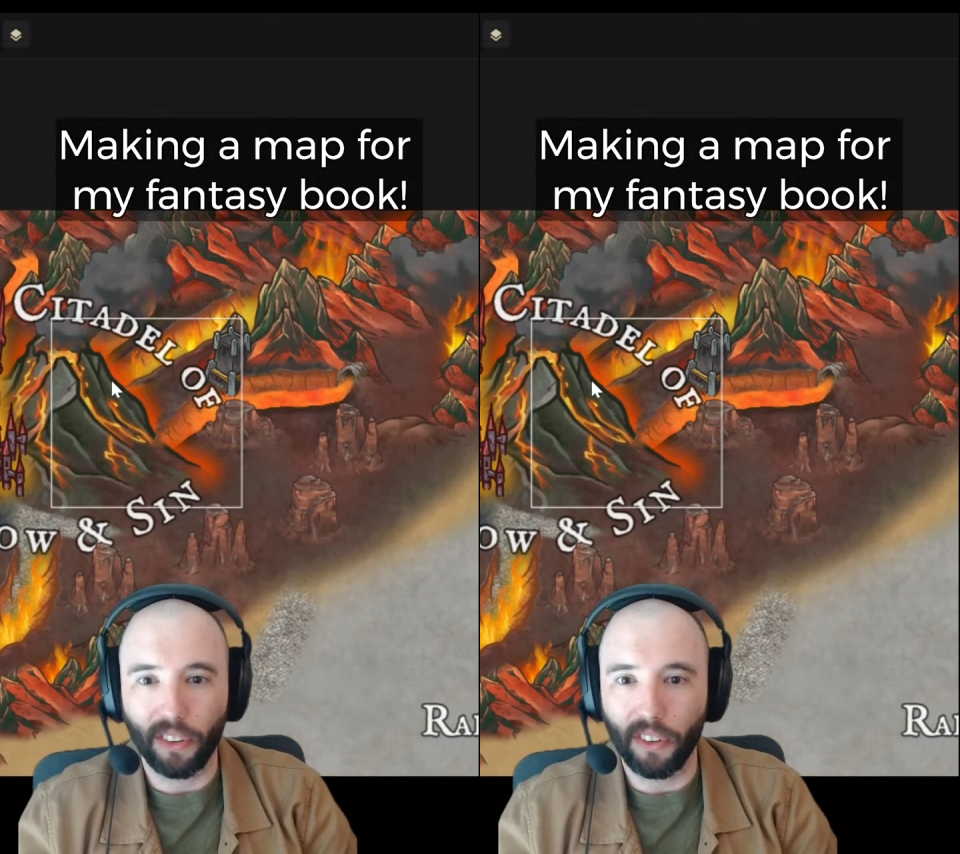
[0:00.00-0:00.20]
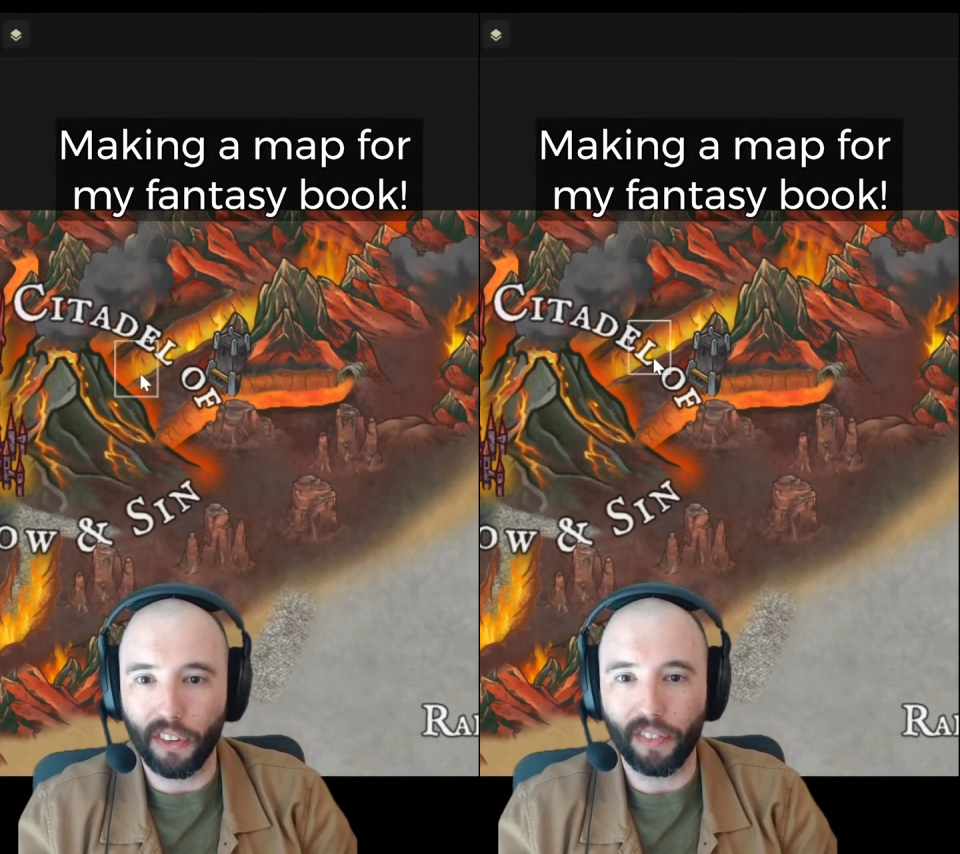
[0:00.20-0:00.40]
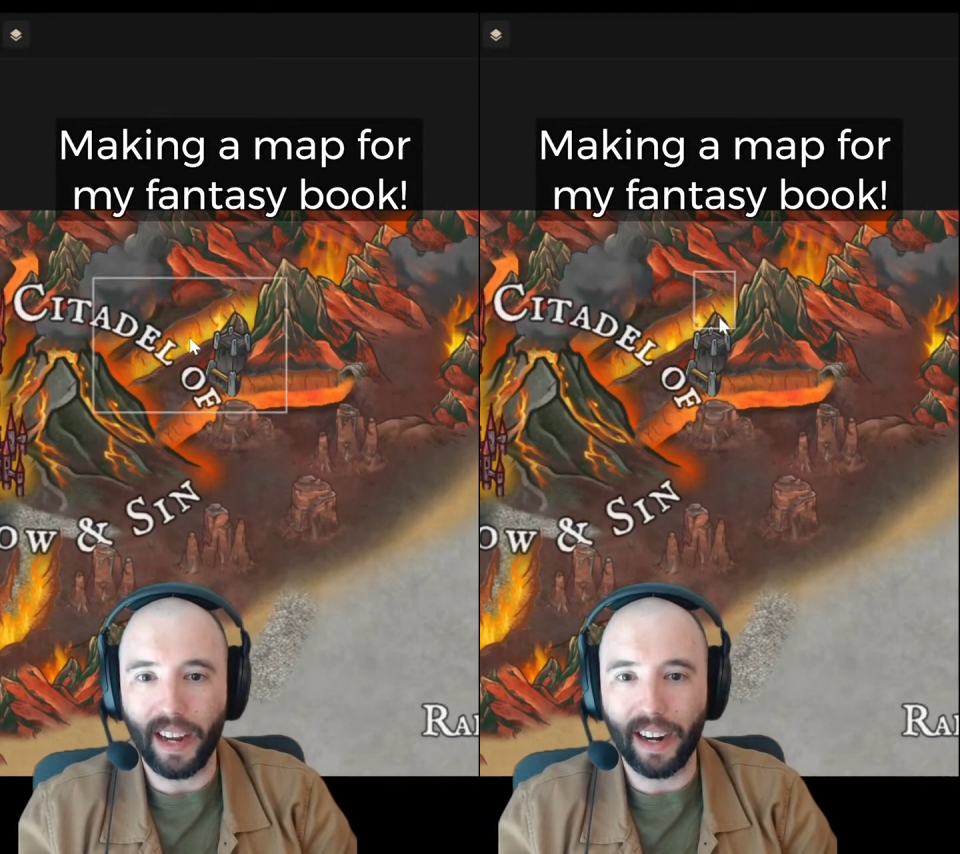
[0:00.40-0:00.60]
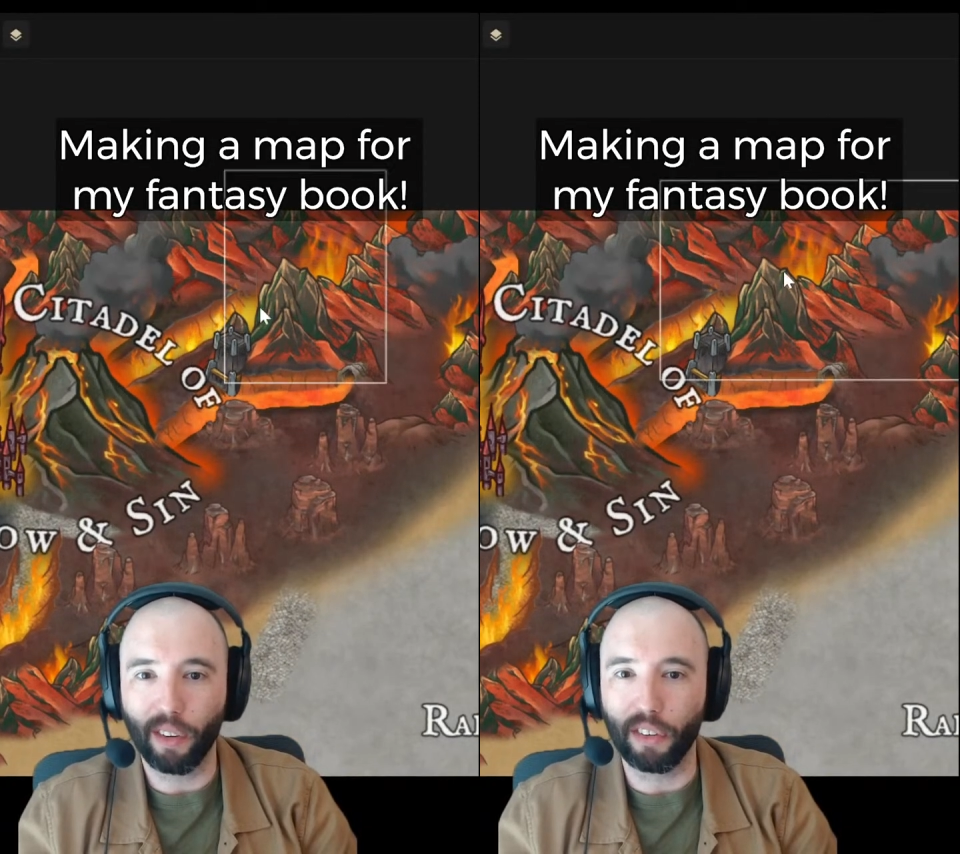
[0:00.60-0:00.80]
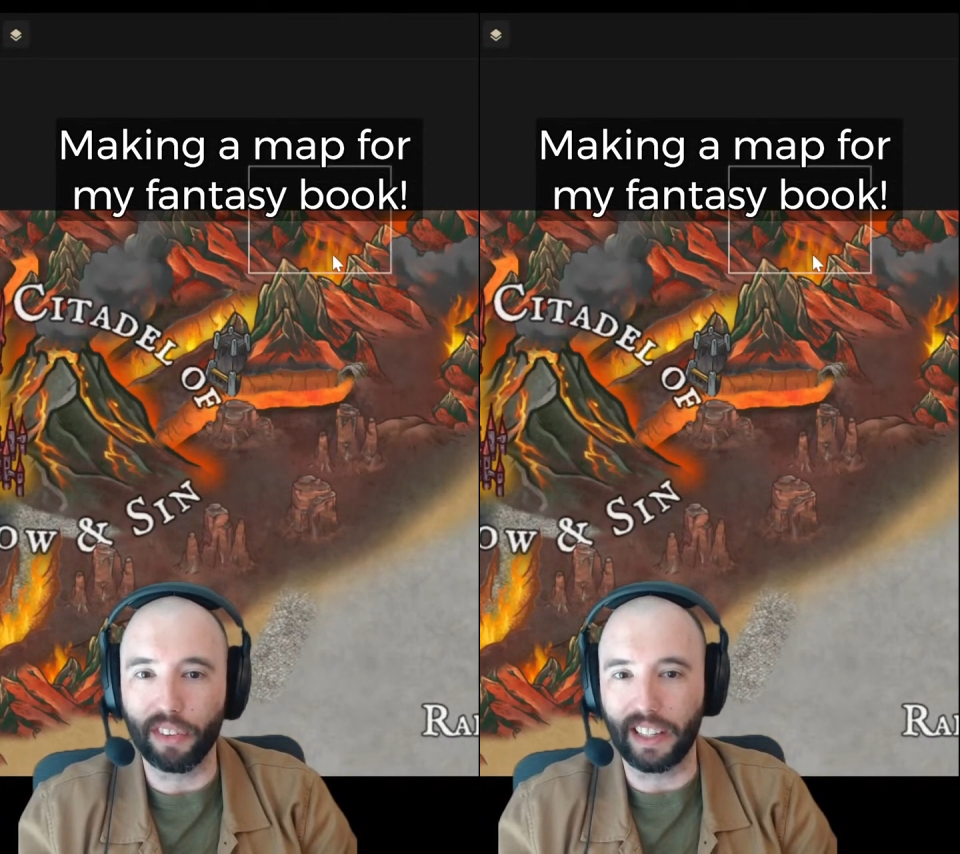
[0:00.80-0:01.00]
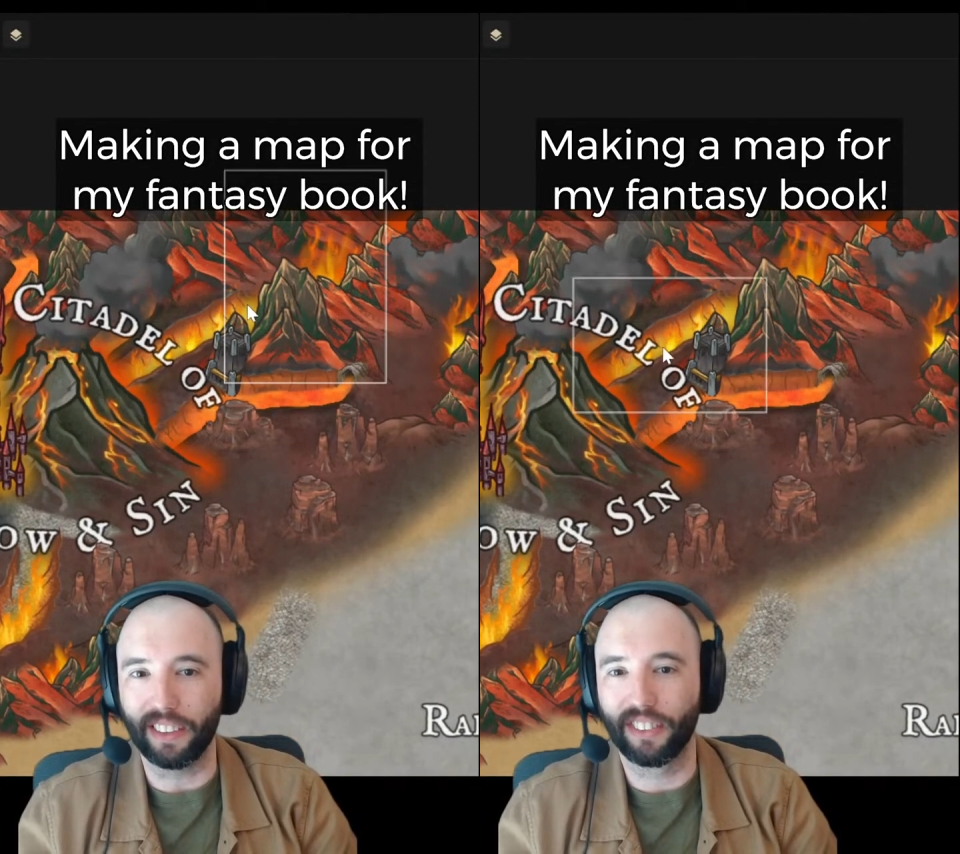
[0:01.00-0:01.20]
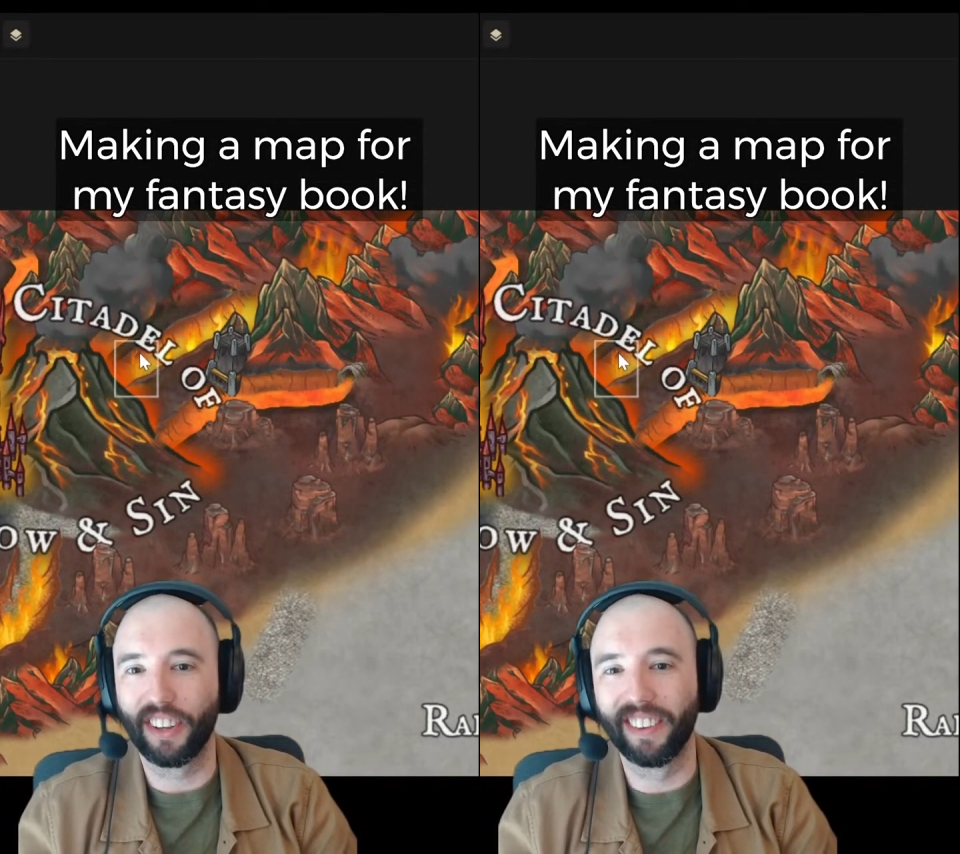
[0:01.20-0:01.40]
or the fire ravines.